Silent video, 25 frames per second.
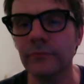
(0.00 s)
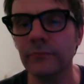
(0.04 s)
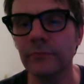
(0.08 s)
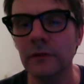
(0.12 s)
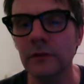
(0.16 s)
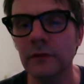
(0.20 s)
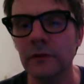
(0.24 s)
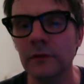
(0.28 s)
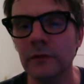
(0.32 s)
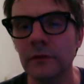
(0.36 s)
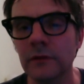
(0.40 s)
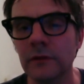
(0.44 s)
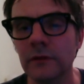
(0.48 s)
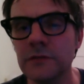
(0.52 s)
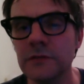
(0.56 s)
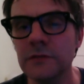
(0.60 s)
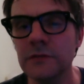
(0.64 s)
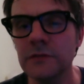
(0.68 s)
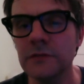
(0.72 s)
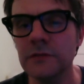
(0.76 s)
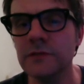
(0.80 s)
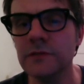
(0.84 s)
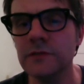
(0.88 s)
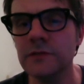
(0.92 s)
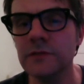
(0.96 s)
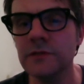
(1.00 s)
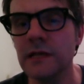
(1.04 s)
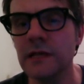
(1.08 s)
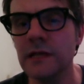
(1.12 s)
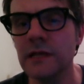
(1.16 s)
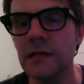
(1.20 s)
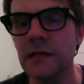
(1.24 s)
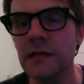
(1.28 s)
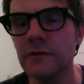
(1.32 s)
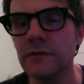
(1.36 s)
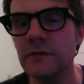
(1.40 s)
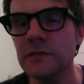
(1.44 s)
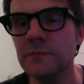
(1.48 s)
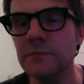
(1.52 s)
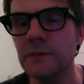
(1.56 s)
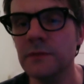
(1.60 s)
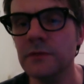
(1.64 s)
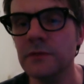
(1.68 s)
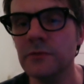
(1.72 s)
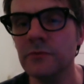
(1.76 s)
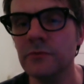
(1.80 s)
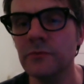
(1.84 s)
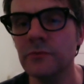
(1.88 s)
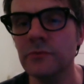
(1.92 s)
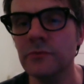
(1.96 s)
This one says, do you have any special
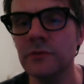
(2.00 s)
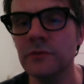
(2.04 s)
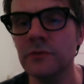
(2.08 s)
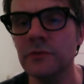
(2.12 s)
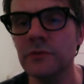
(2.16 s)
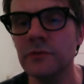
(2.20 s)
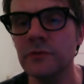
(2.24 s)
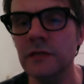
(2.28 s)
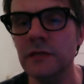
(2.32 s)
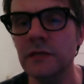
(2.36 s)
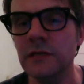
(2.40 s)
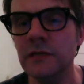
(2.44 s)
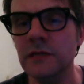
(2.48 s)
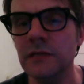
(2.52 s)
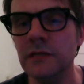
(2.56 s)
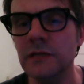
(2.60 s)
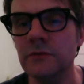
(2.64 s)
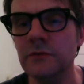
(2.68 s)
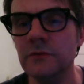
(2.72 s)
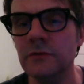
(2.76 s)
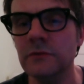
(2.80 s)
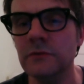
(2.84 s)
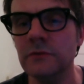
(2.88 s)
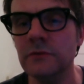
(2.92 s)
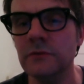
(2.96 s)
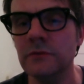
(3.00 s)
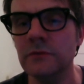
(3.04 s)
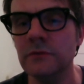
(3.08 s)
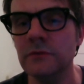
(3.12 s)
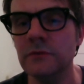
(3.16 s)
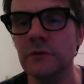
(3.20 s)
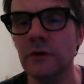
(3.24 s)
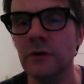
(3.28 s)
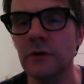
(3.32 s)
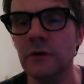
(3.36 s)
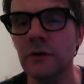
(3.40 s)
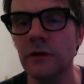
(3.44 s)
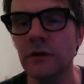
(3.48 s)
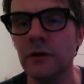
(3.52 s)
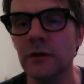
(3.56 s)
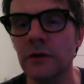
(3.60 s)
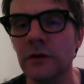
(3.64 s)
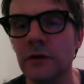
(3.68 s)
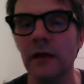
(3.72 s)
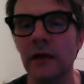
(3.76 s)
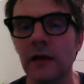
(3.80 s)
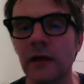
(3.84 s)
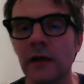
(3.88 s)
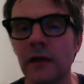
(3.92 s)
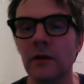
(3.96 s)
routine? Okay.
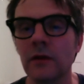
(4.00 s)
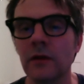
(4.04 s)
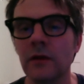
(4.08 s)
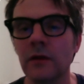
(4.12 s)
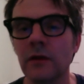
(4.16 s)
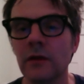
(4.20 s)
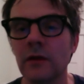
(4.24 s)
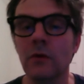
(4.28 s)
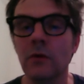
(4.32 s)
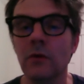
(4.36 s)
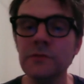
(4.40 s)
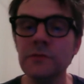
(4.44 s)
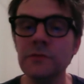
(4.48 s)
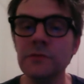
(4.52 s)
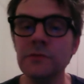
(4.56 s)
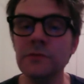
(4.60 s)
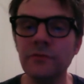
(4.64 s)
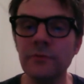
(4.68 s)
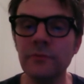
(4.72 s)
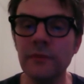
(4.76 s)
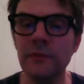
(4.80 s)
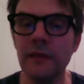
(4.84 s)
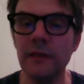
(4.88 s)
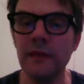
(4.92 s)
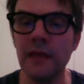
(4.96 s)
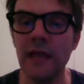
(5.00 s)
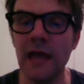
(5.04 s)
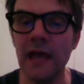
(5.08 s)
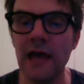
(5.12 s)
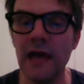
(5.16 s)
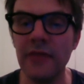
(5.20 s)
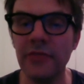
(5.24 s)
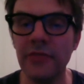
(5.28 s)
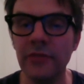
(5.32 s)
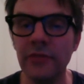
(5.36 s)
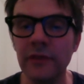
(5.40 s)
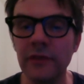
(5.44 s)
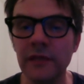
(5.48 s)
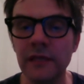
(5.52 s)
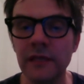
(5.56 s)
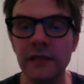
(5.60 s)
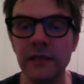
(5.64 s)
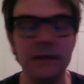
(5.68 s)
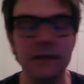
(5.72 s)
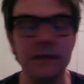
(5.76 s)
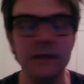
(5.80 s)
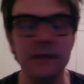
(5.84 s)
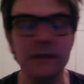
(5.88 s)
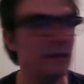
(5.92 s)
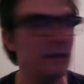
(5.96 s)
Well, this one's from Kathleen
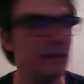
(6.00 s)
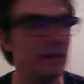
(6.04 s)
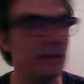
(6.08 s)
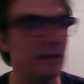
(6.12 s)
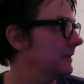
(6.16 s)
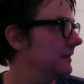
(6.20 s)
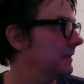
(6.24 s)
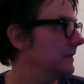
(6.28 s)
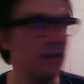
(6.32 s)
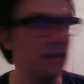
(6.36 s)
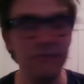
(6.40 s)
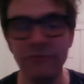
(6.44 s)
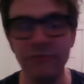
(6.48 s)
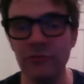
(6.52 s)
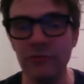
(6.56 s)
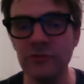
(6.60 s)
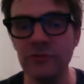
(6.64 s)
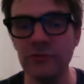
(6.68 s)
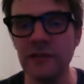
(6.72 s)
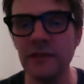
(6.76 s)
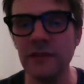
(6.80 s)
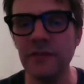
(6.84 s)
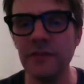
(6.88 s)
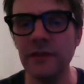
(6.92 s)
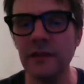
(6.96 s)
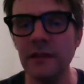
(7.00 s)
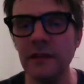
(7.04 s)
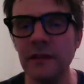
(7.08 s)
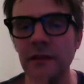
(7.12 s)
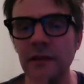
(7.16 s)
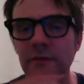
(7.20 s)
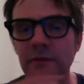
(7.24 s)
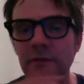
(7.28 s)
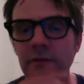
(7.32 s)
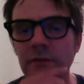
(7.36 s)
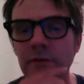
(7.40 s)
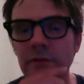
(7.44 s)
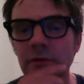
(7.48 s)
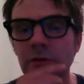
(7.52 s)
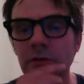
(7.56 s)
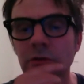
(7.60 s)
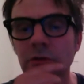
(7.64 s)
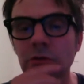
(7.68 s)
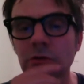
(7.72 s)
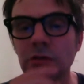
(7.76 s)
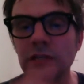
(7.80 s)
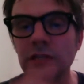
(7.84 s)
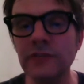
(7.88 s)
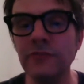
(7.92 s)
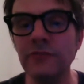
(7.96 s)
Leifers, I think, or
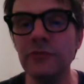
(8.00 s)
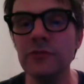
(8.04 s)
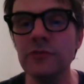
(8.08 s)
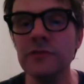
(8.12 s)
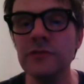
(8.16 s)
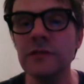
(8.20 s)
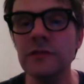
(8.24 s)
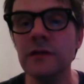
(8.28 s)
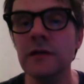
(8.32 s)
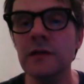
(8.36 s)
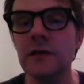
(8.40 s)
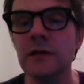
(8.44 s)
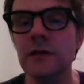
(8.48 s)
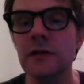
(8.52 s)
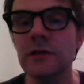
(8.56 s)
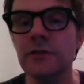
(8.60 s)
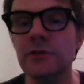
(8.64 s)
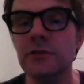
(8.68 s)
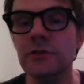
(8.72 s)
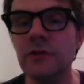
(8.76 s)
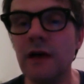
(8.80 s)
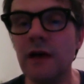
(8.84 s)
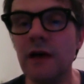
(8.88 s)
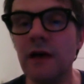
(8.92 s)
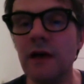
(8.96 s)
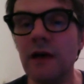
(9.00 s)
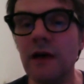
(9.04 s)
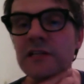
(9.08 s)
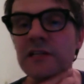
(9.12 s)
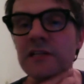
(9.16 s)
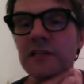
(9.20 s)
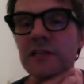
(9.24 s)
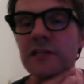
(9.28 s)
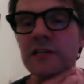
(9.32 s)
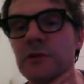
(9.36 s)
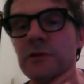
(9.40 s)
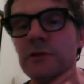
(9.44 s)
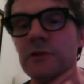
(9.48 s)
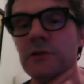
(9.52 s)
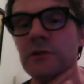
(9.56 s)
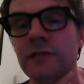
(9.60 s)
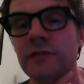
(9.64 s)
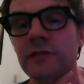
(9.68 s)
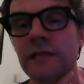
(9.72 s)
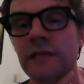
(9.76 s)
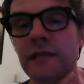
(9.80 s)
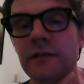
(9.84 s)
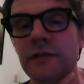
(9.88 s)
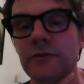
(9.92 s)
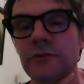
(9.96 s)
Leifers. Do you have any special
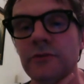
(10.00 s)
routine you